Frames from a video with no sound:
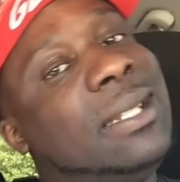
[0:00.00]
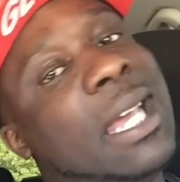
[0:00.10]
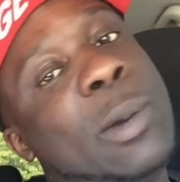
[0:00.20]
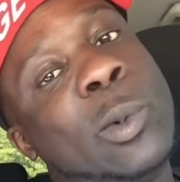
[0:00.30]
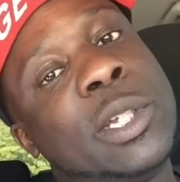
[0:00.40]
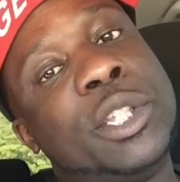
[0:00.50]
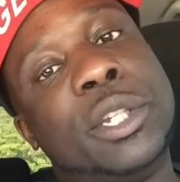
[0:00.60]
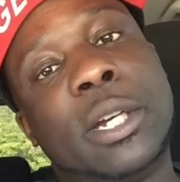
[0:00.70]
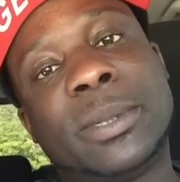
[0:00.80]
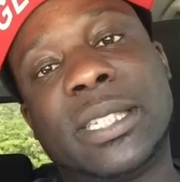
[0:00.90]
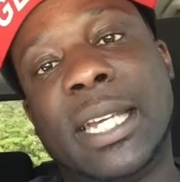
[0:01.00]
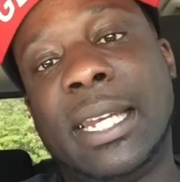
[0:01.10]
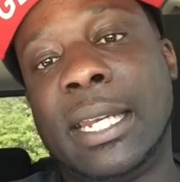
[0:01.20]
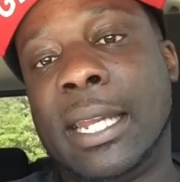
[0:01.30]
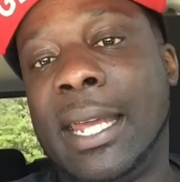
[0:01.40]
that would, you know what I'm
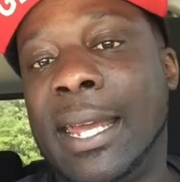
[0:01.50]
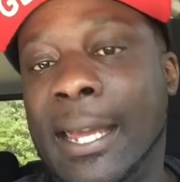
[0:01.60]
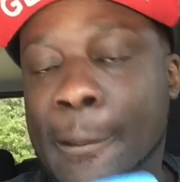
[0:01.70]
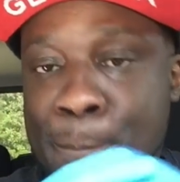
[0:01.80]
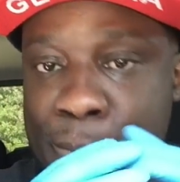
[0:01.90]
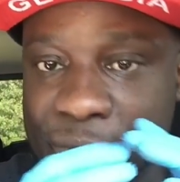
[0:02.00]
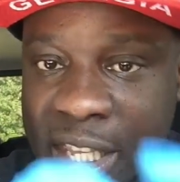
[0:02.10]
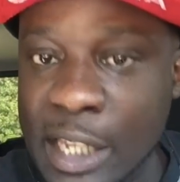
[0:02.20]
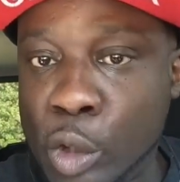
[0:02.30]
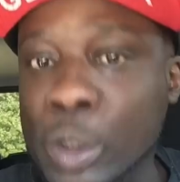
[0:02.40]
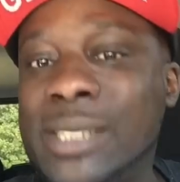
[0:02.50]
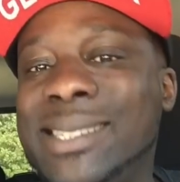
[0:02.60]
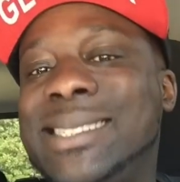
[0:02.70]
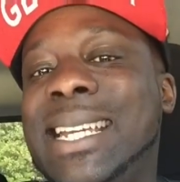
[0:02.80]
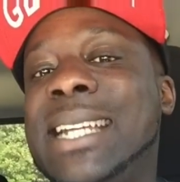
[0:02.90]
saying, increase the
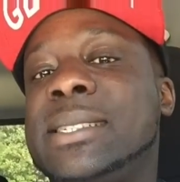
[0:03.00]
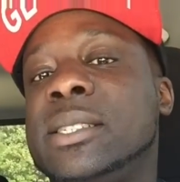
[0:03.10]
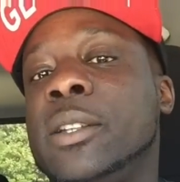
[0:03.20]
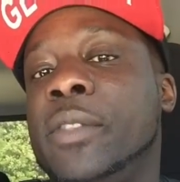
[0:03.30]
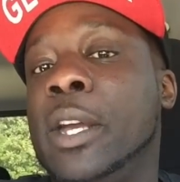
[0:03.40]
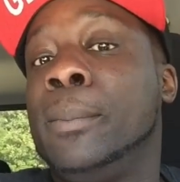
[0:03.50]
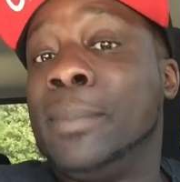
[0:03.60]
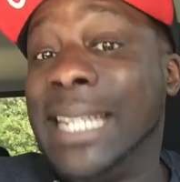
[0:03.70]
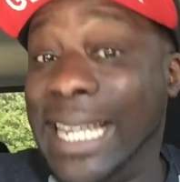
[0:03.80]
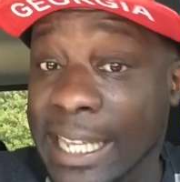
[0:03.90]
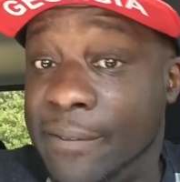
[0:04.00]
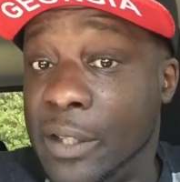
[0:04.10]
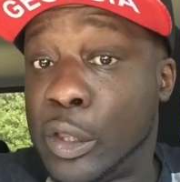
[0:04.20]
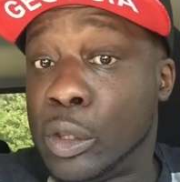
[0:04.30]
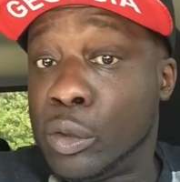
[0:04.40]
chances of them
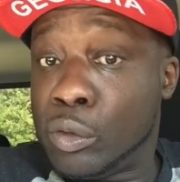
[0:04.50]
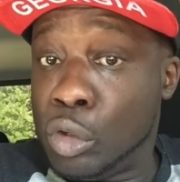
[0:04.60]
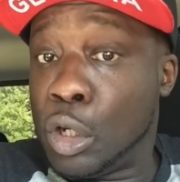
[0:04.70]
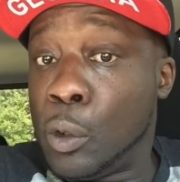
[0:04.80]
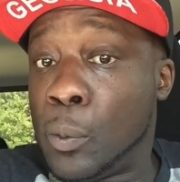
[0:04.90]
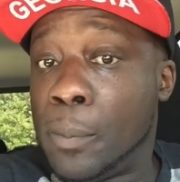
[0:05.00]
living, you know,